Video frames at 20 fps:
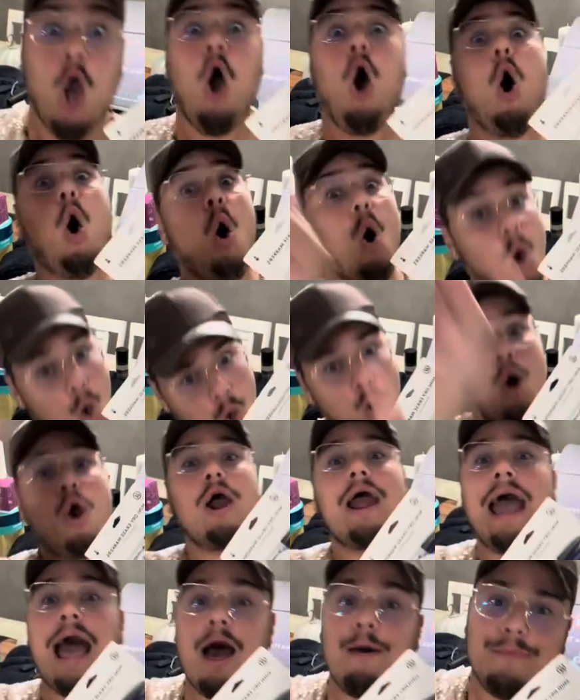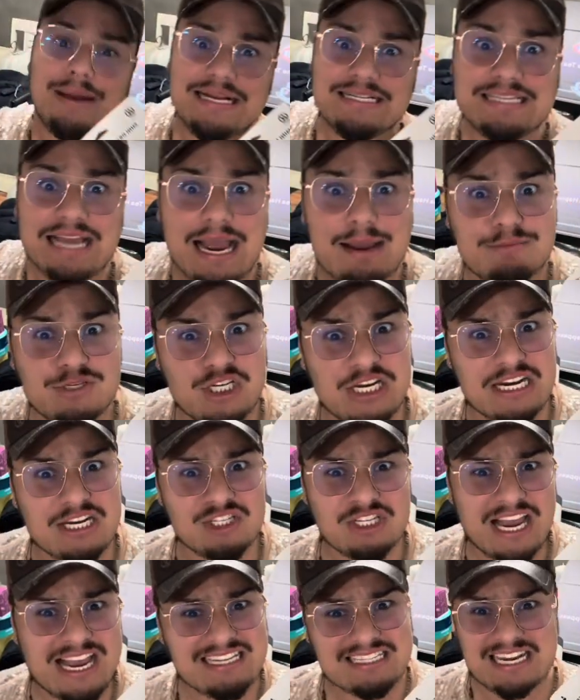or how many times Sheena Shea
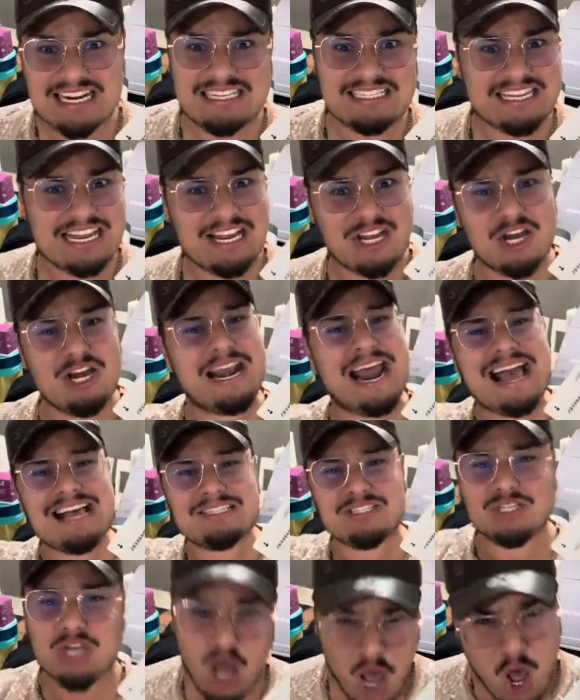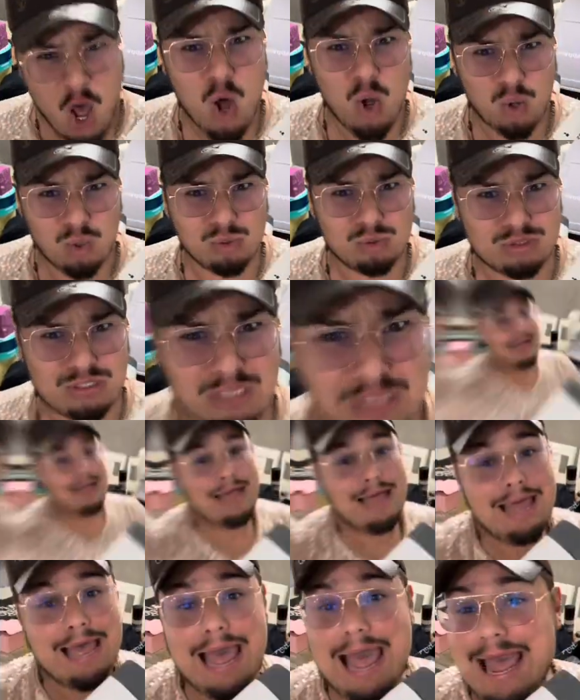is going to sing Good as Gold.
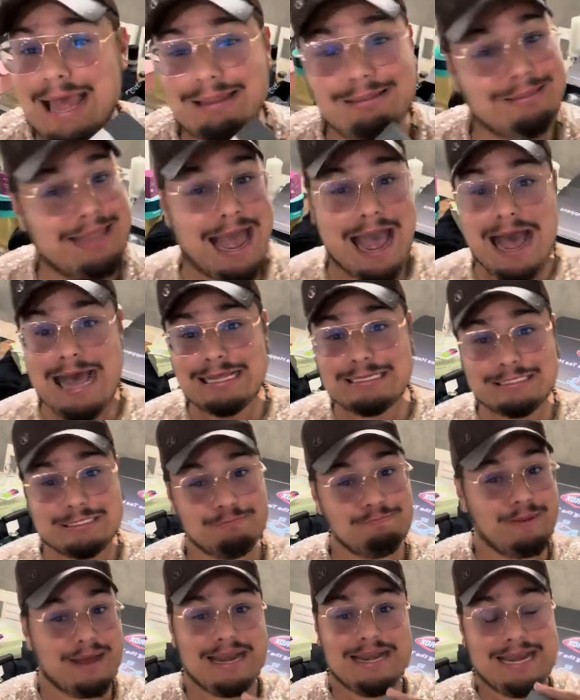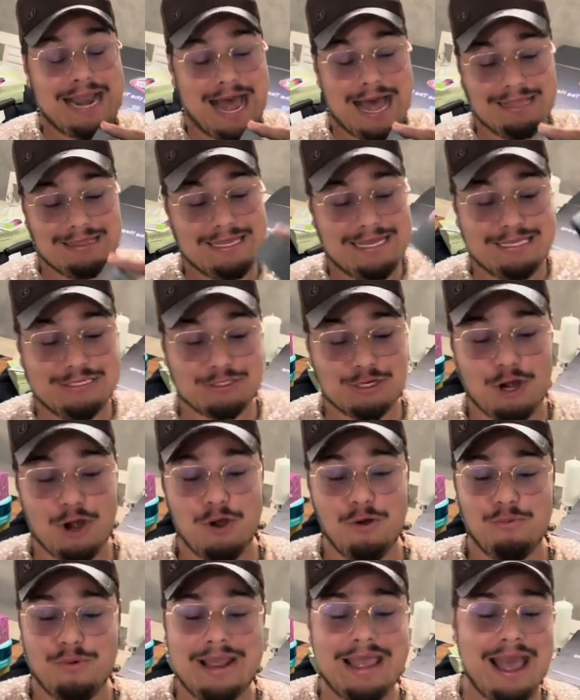And last but not least, girl,
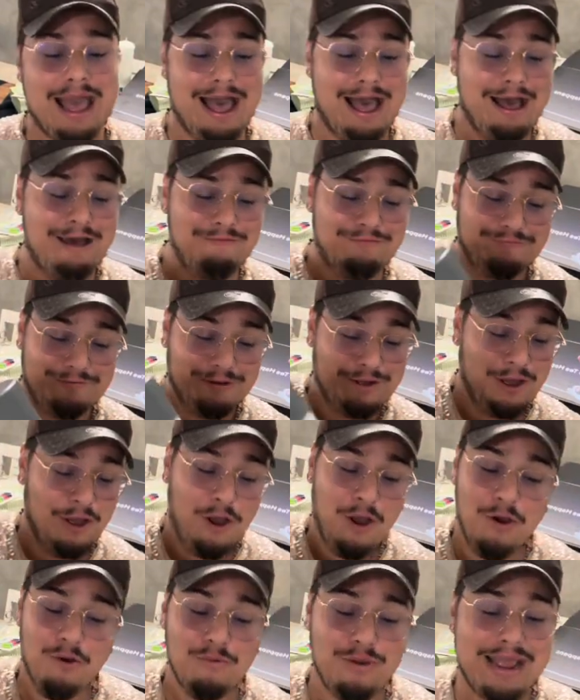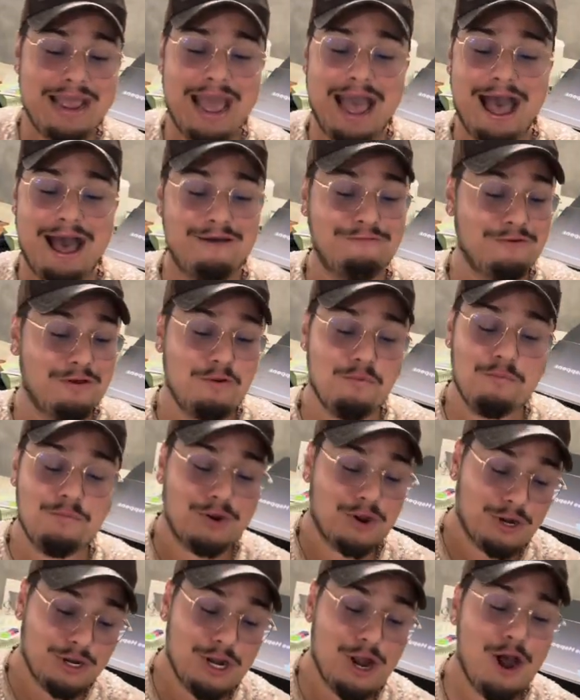we have
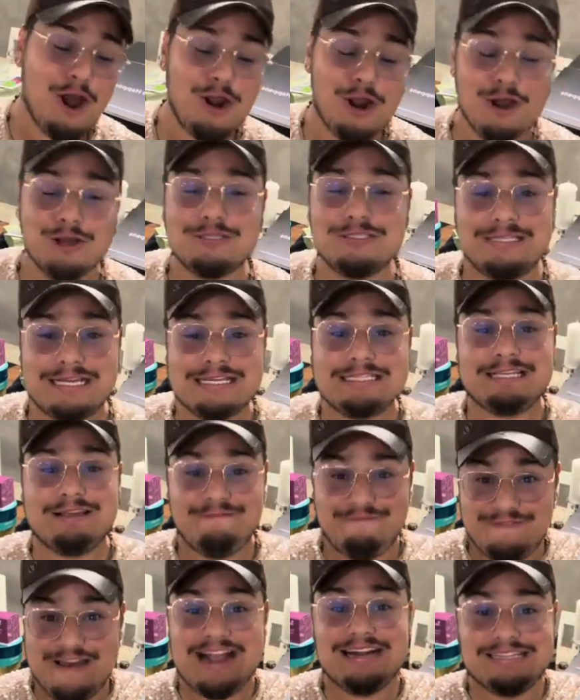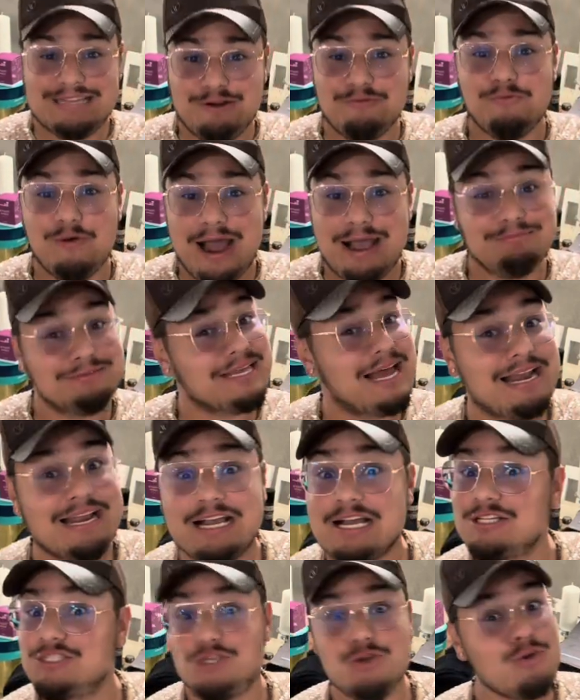Clorox disinfectant wipes, honey,
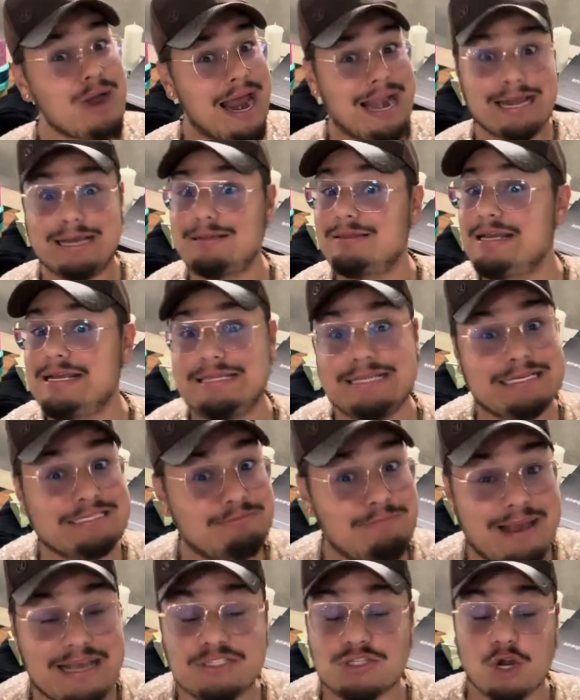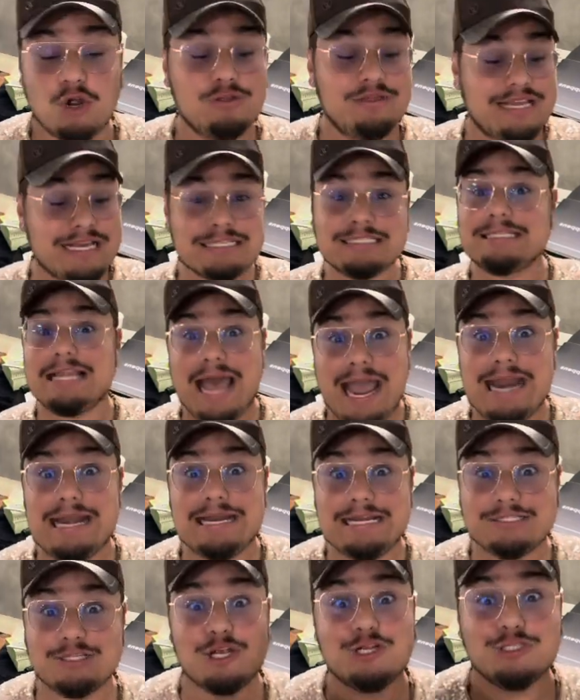because you got to clean this mess, girl. These ladies
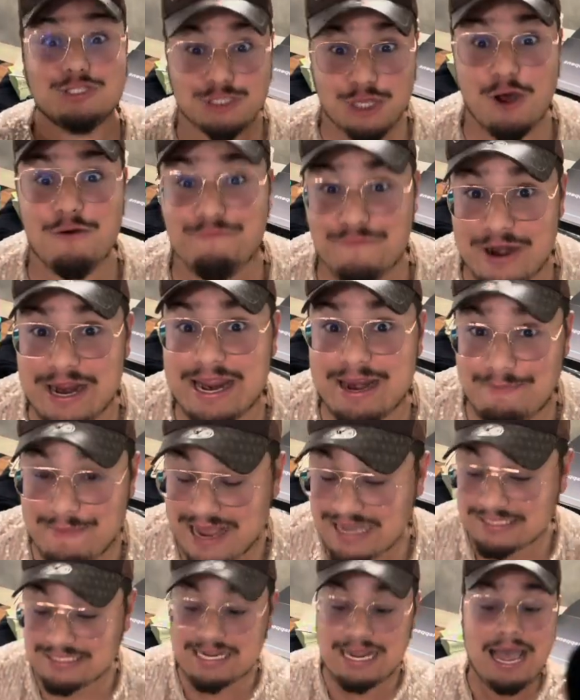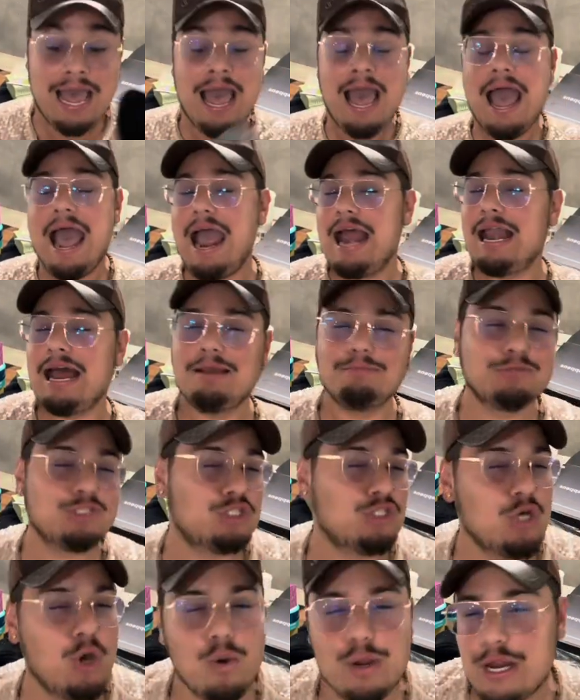are so freaking messy, and I'm
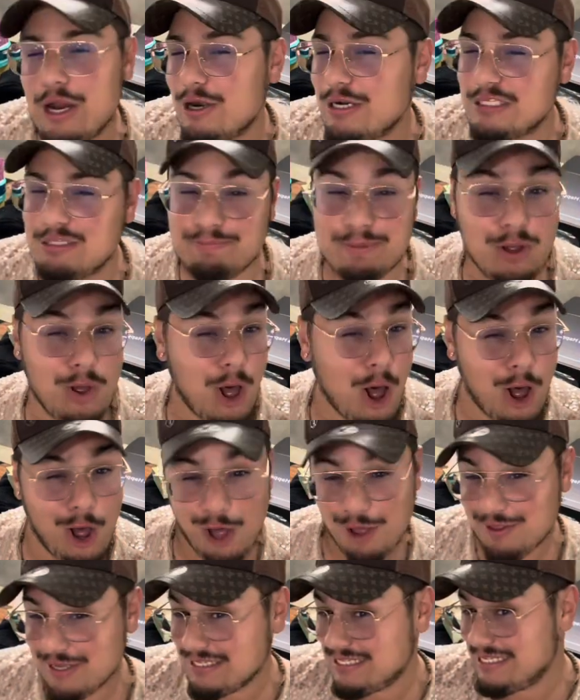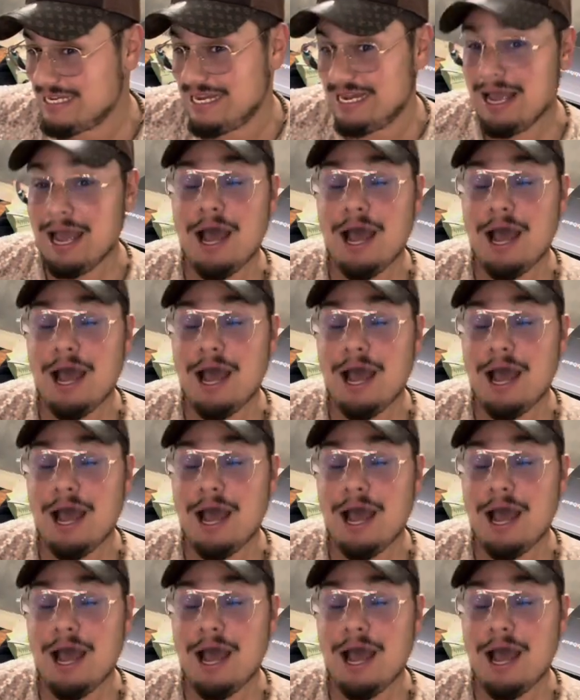so here to spill all the tea.